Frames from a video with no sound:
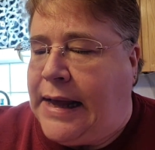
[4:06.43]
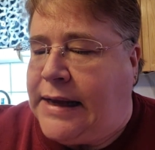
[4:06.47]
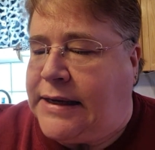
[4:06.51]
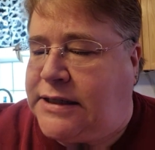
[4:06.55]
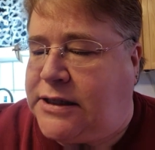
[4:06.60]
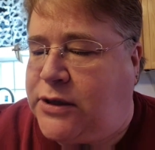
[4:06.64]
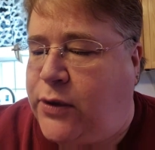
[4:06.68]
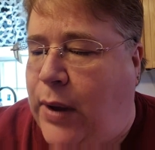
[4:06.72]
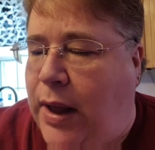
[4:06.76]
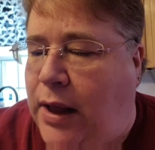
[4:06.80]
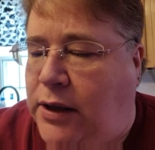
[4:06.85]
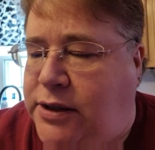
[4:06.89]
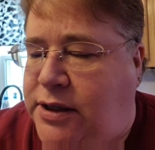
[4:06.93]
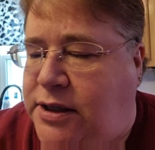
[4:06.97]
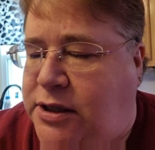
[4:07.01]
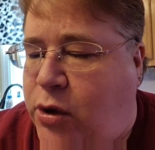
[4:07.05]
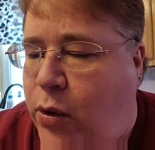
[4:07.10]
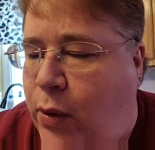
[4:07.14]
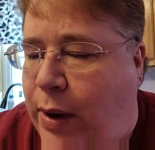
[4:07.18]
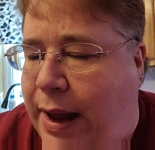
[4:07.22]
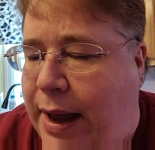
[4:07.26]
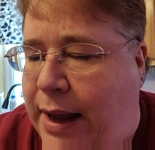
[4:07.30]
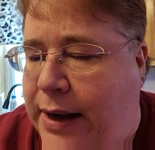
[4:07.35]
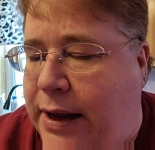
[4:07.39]
So I'll just
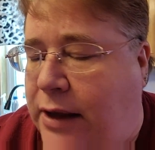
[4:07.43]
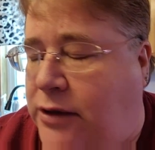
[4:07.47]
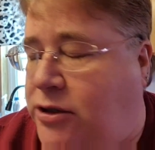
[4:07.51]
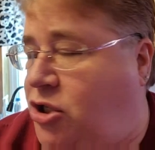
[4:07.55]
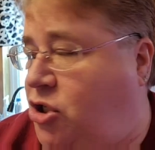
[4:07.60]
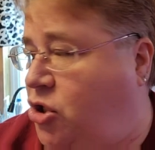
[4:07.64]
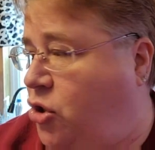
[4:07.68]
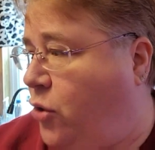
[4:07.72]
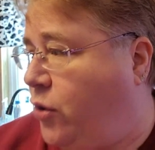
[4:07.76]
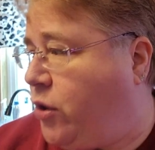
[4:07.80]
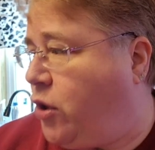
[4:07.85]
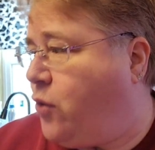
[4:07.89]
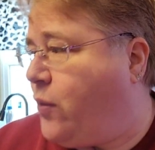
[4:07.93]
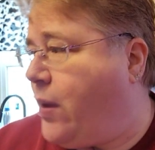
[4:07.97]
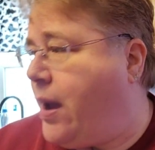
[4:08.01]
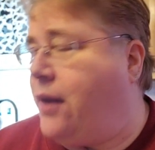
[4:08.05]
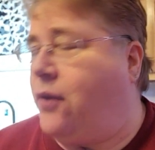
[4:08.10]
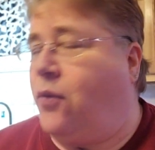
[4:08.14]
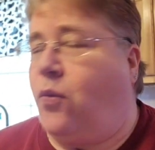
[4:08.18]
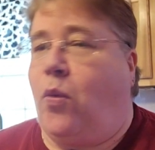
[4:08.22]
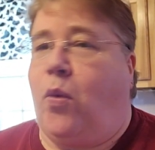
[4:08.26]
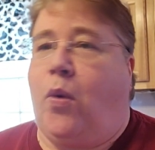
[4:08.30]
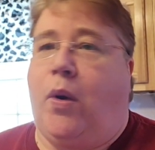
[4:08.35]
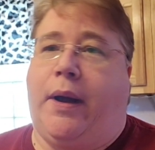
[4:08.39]
go ahead and I'll show you
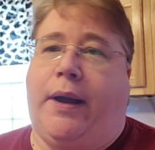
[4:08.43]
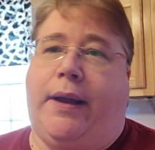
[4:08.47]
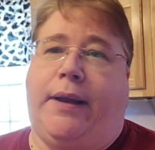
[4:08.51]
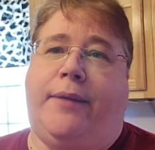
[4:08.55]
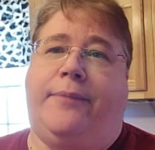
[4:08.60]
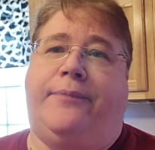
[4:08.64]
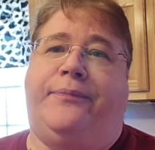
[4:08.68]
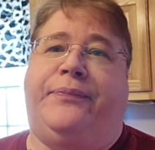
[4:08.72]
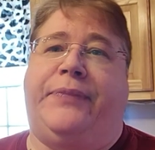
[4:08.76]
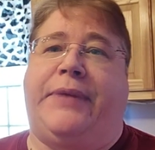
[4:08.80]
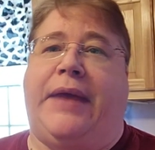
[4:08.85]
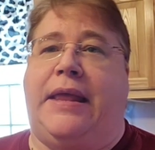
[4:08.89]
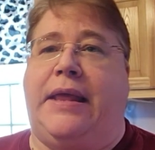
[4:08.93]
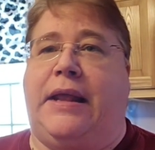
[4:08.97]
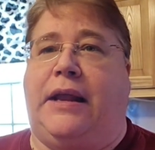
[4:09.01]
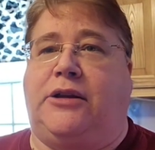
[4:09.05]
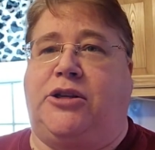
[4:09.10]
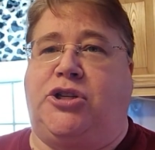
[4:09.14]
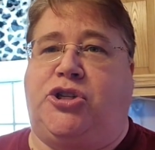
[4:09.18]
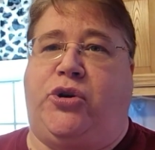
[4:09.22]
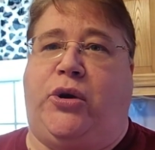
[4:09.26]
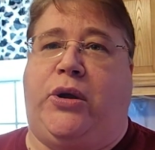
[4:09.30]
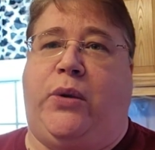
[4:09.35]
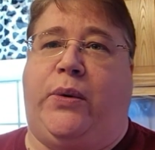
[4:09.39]
on one, and then
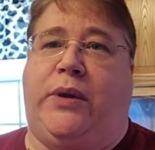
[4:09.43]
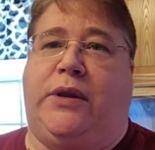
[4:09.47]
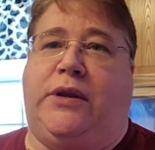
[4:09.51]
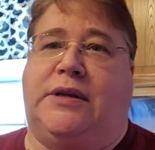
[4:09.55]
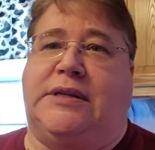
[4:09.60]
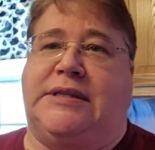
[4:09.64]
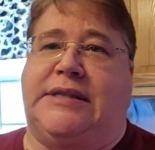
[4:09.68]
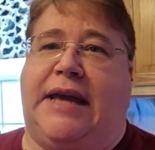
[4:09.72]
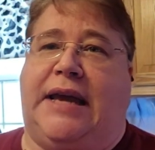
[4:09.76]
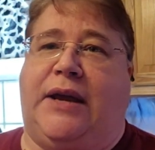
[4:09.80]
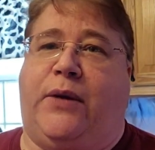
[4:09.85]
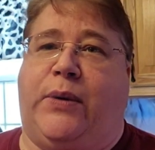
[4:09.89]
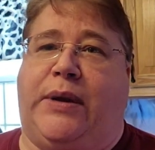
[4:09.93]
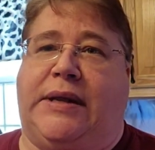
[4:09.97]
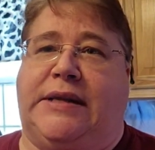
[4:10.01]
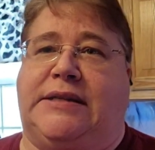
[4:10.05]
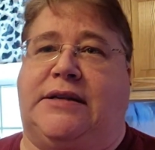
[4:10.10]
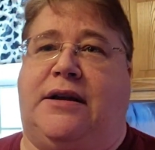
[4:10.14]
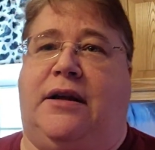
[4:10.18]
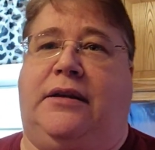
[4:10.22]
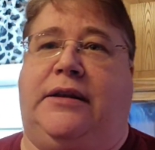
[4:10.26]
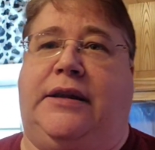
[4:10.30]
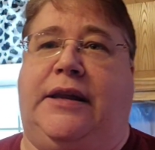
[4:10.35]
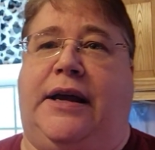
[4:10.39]
I'll show you what it looks like when
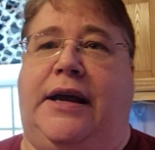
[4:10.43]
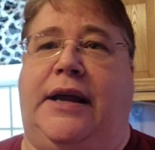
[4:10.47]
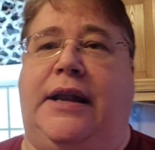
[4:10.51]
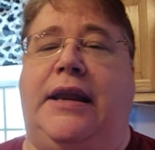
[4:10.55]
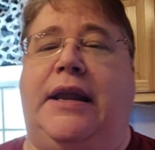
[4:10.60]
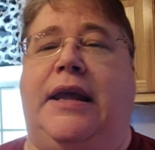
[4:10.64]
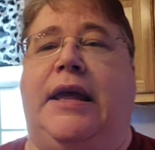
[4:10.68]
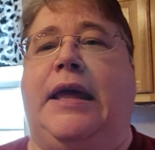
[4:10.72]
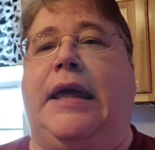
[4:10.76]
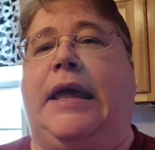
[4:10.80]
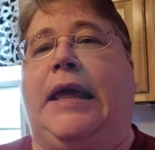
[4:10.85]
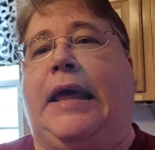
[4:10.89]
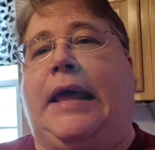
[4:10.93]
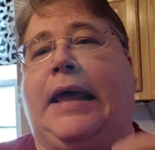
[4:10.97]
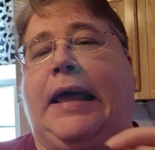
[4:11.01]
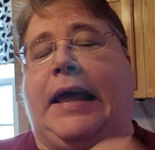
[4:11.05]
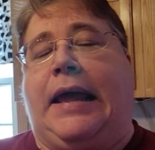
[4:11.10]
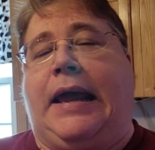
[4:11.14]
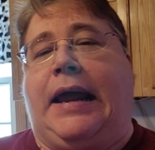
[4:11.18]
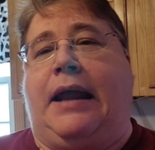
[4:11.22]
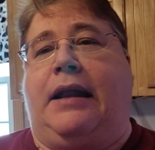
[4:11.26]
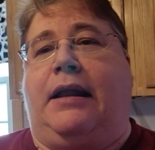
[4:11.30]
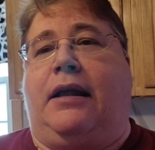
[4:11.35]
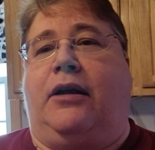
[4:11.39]
it's all done.
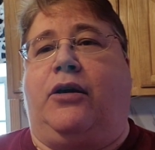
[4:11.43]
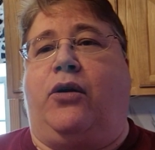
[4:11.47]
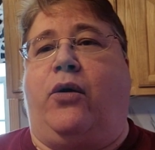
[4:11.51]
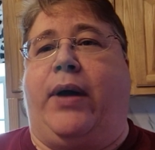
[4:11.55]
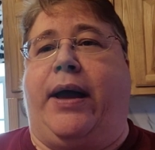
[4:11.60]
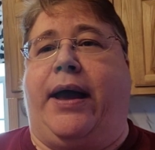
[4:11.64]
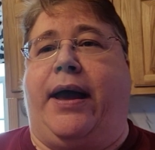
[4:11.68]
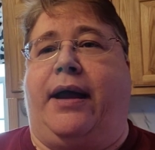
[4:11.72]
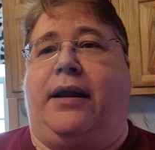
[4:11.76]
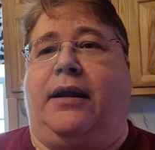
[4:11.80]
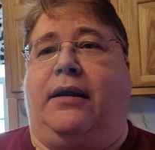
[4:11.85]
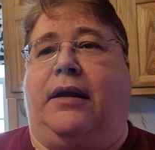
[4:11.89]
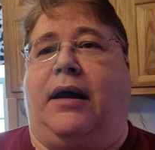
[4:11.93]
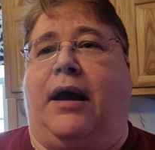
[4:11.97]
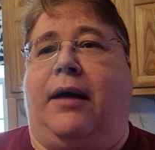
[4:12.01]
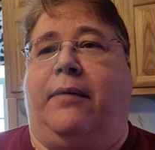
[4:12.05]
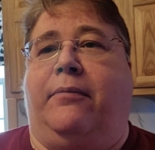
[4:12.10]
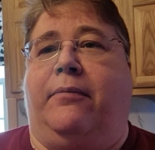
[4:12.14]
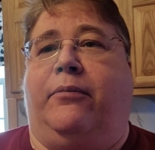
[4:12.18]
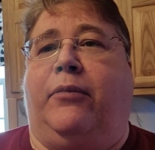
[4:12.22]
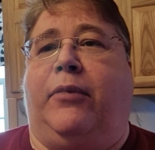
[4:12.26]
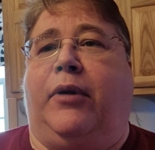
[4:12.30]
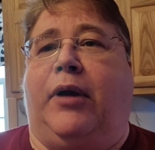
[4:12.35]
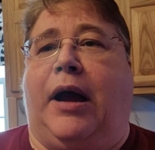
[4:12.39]
And I'll go ahead and
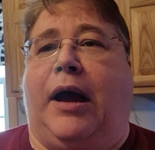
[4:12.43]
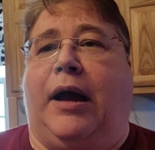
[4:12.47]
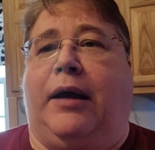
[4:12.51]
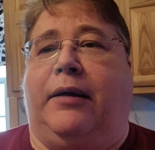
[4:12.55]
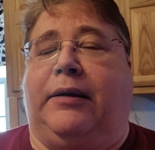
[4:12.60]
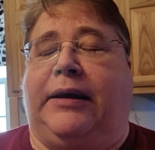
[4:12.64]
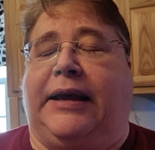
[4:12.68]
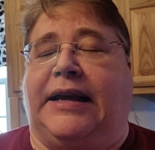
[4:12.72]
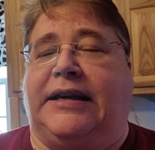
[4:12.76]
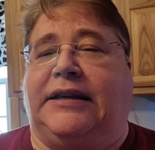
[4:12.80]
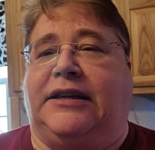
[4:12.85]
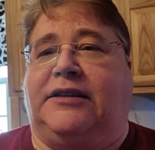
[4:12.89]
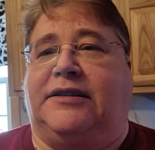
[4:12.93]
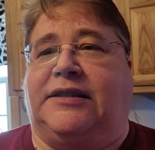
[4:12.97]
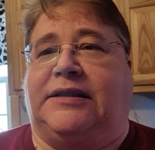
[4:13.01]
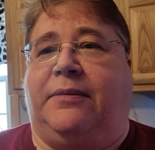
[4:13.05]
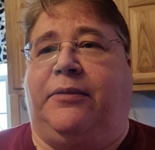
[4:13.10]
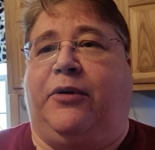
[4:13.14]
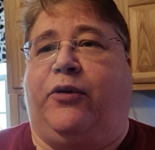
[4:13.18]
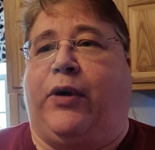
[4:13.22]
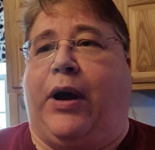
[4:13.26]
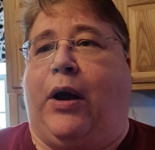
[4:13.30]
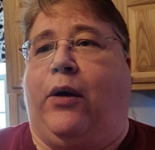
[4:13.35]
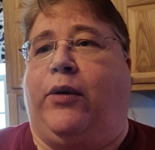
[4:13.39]
get
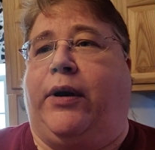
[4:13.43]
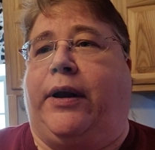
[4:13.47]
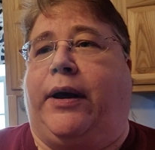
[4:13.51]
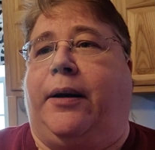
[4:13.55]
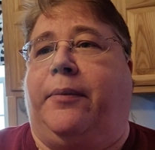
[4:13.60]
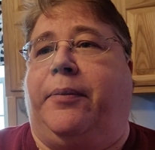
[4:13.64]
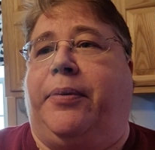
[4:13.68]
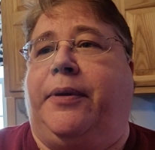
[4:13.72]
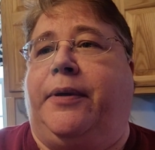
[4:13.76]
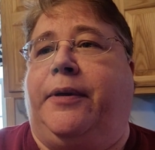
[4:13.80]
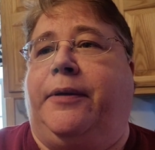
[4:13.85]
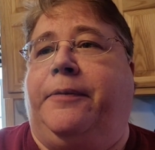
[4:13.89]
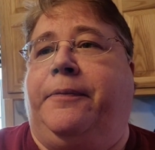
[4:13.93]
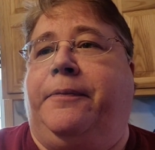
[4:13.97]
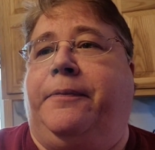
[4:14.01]
some ground up.